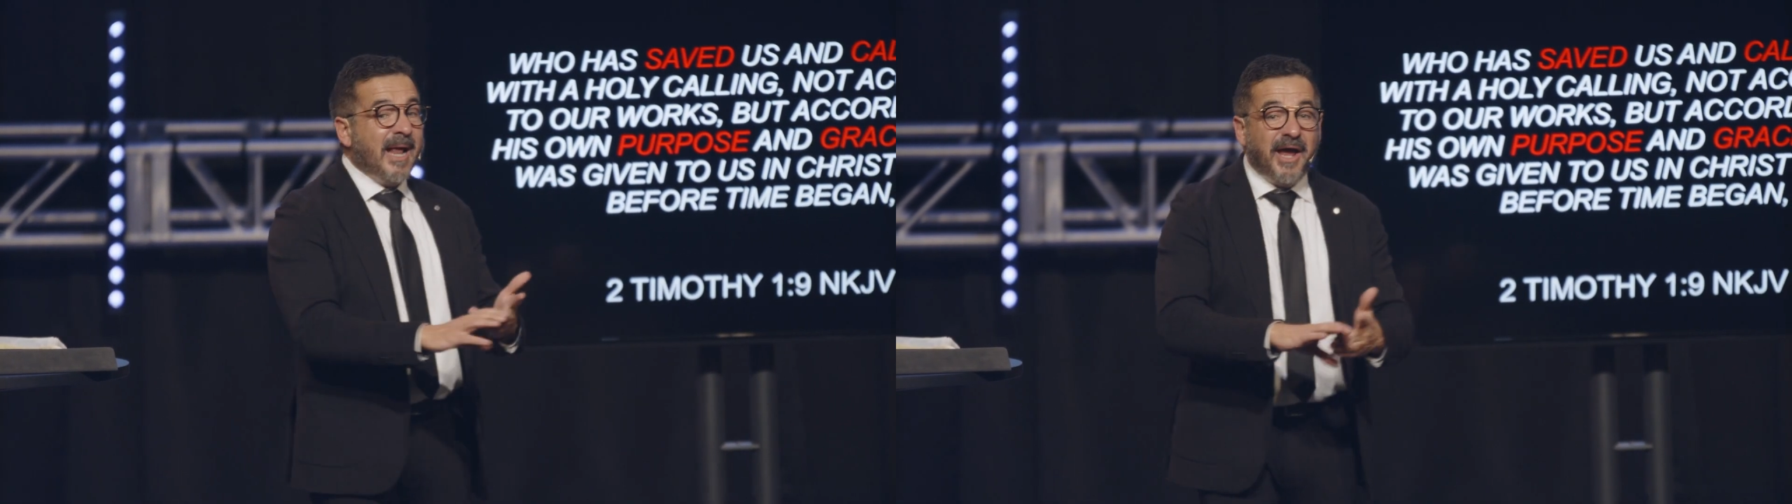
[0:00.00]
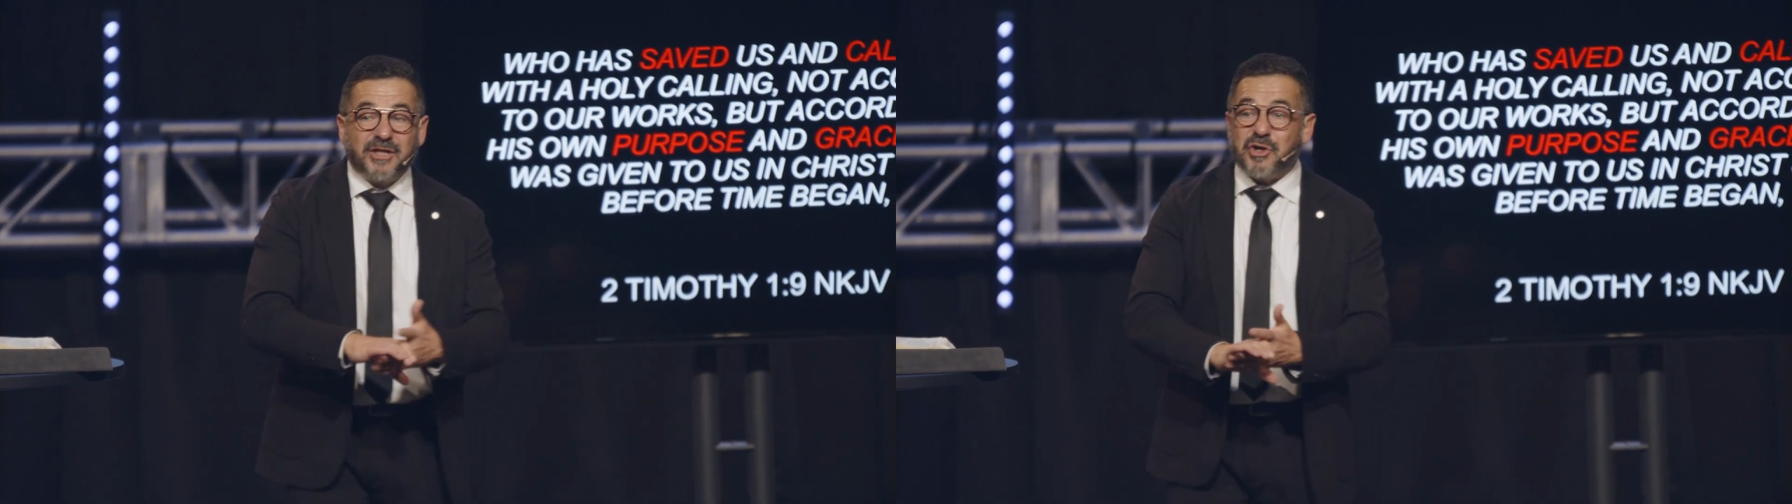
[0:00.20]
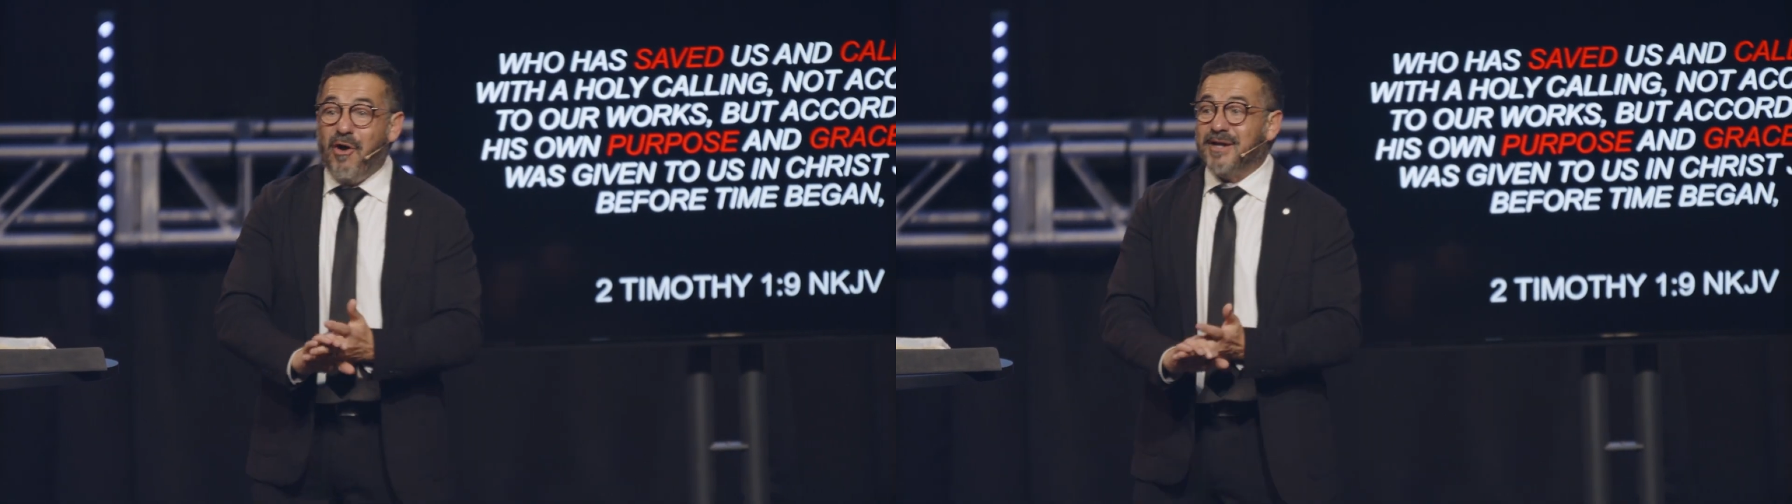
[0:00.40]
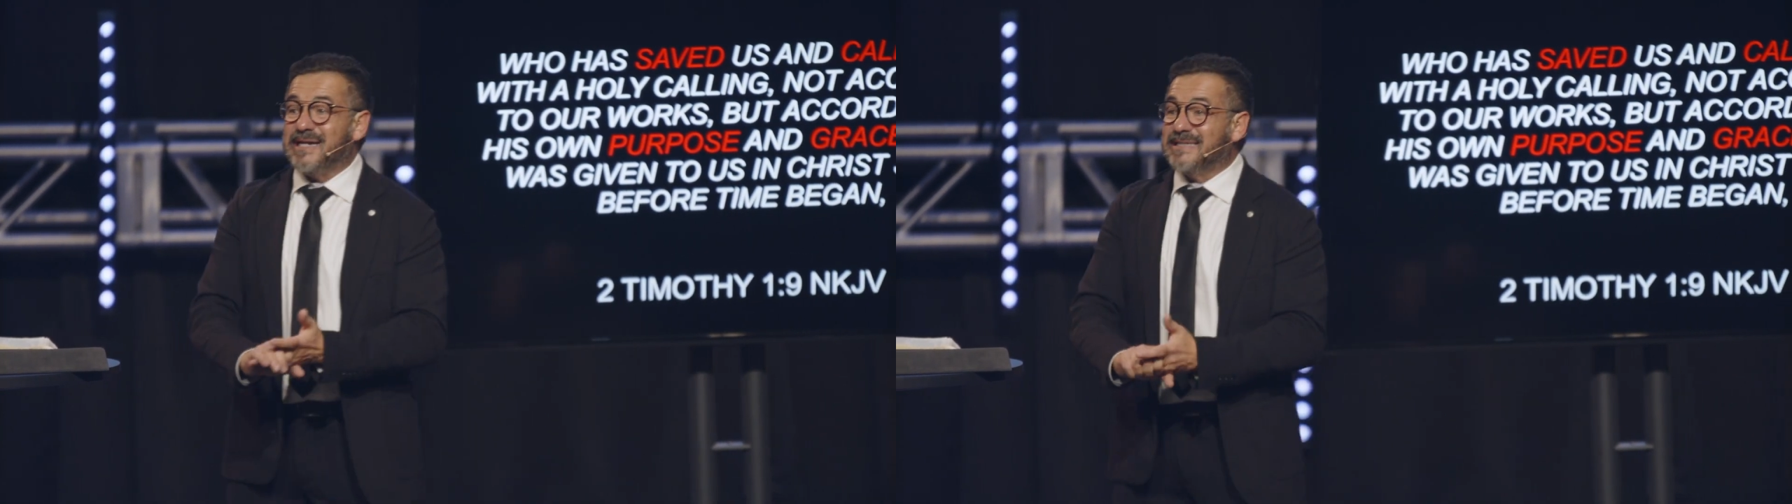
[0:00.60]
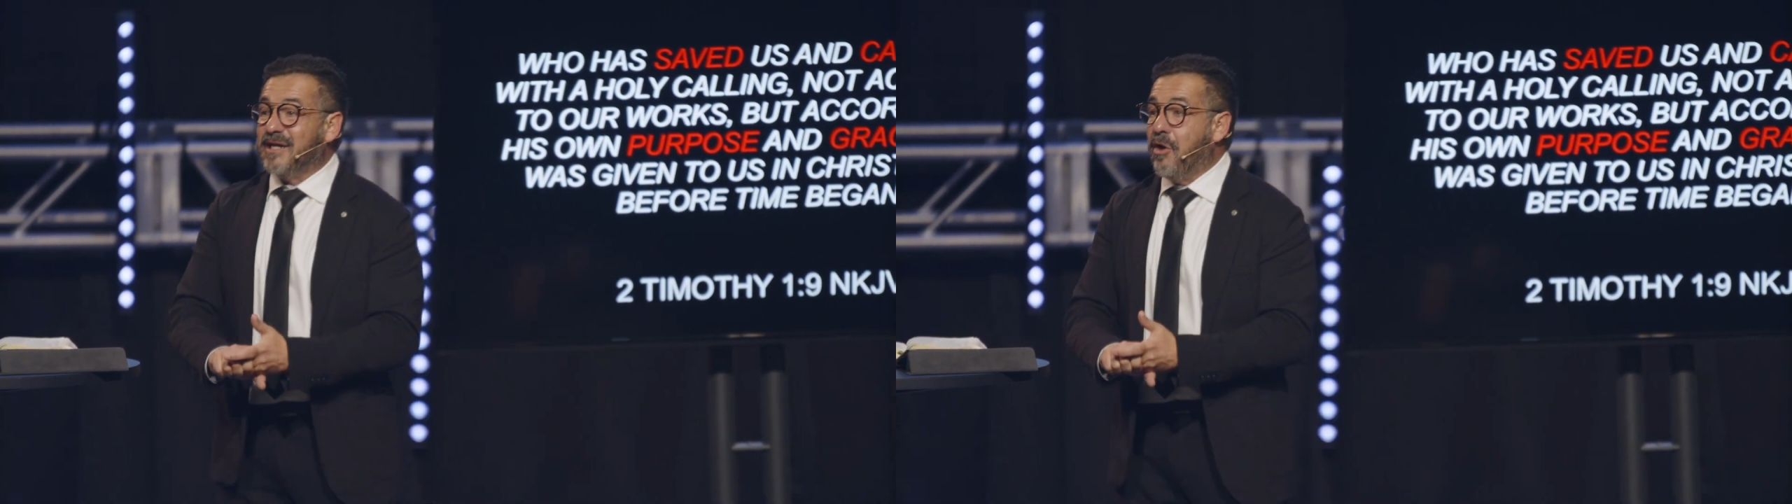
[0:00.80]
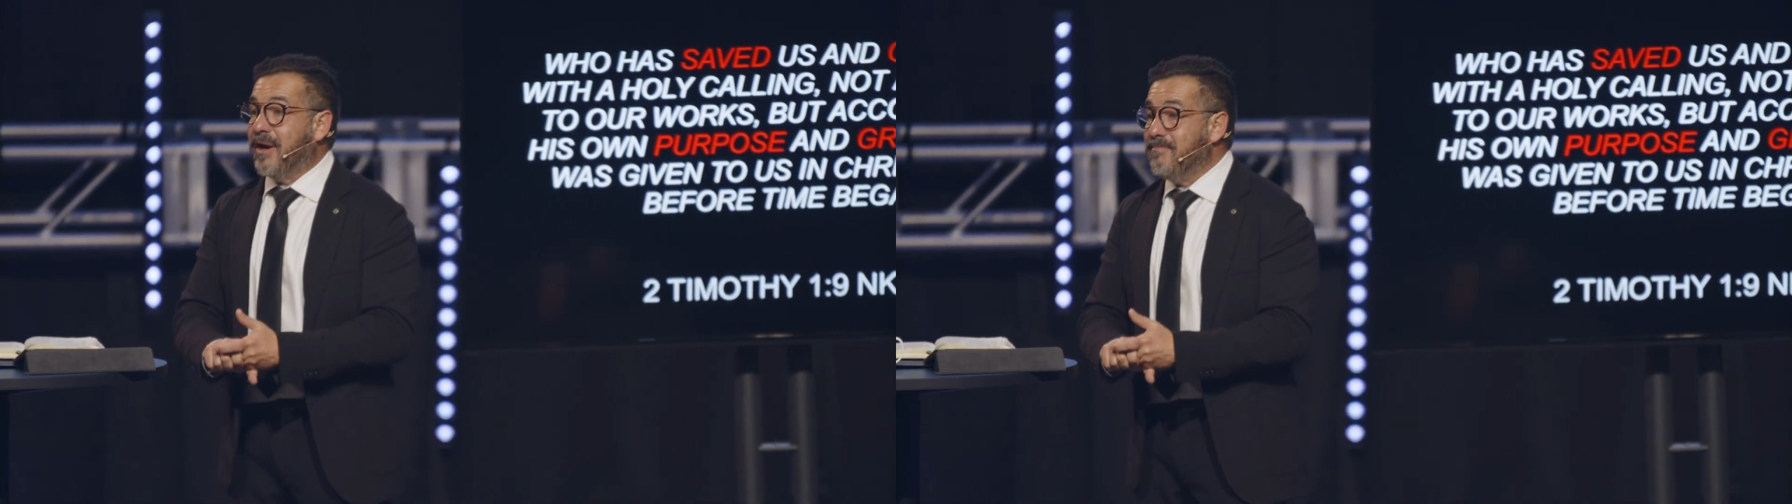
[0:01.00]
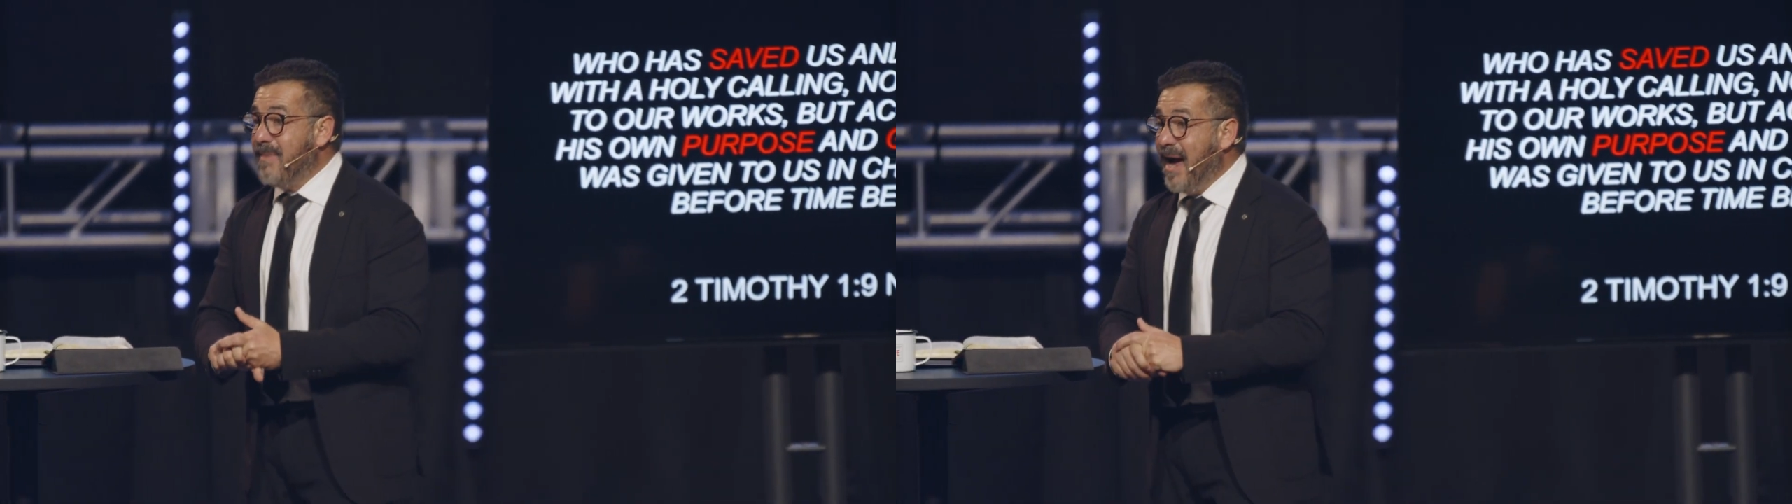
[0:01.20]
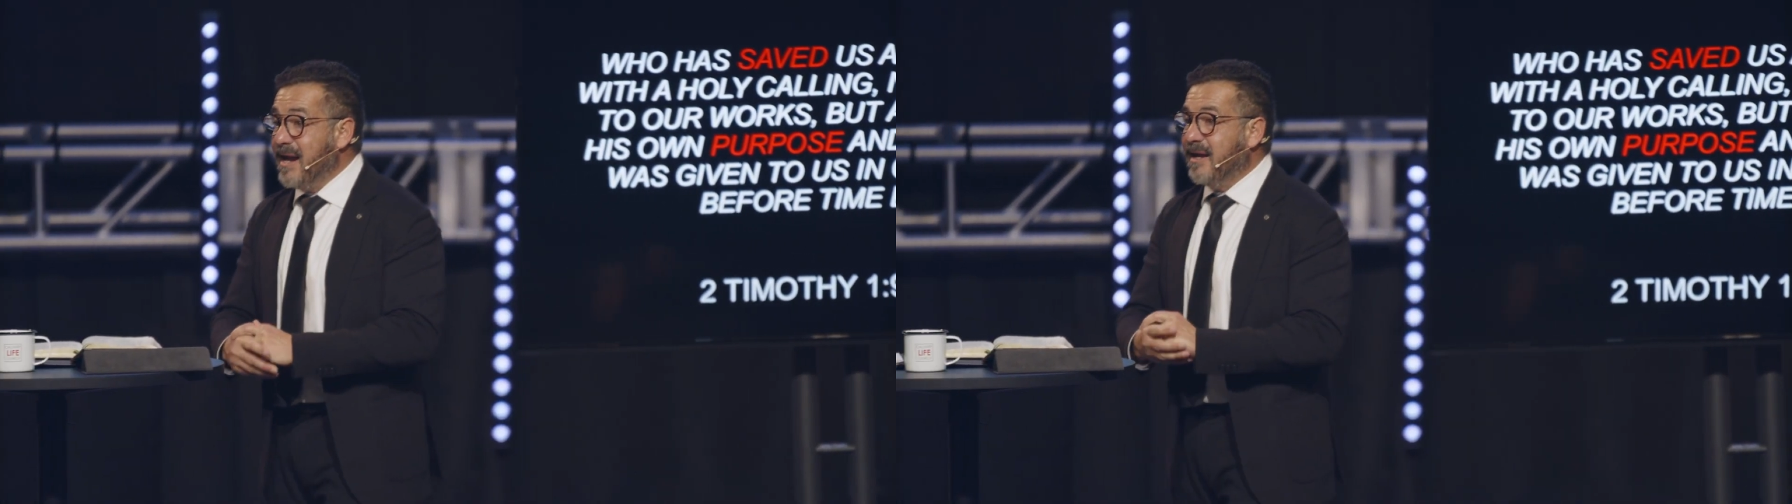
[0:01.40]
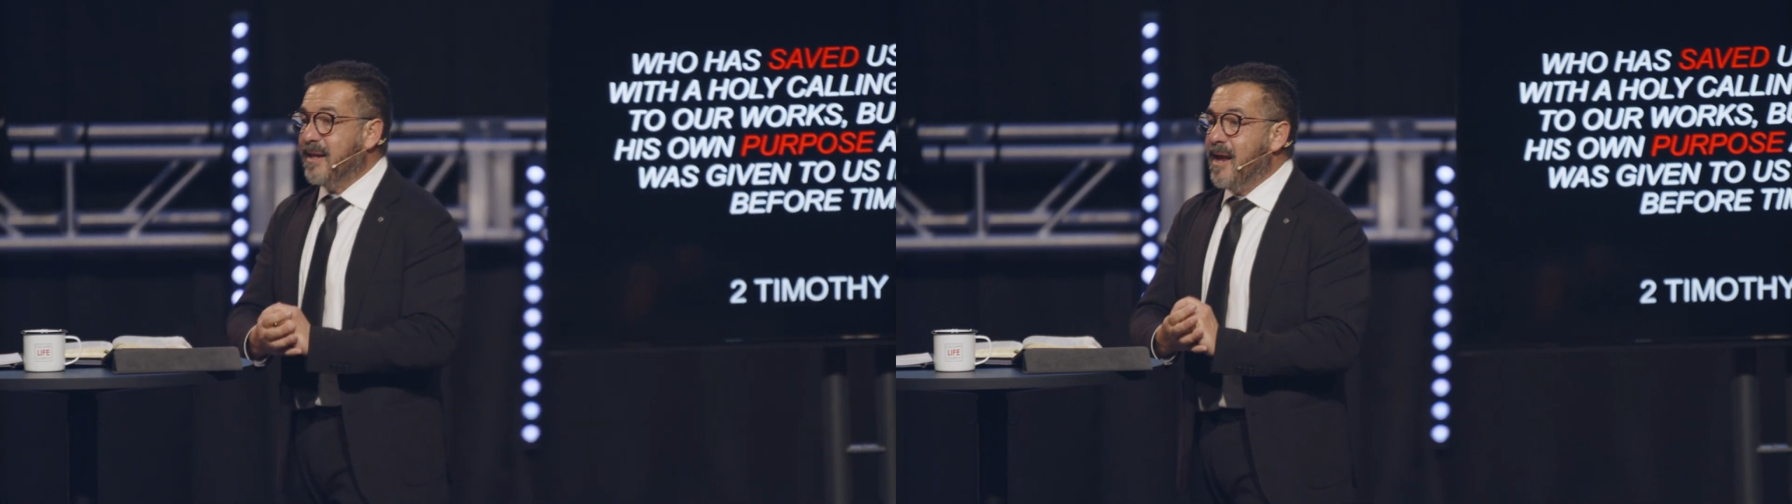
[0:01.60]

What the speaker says: It costs us a lot of money.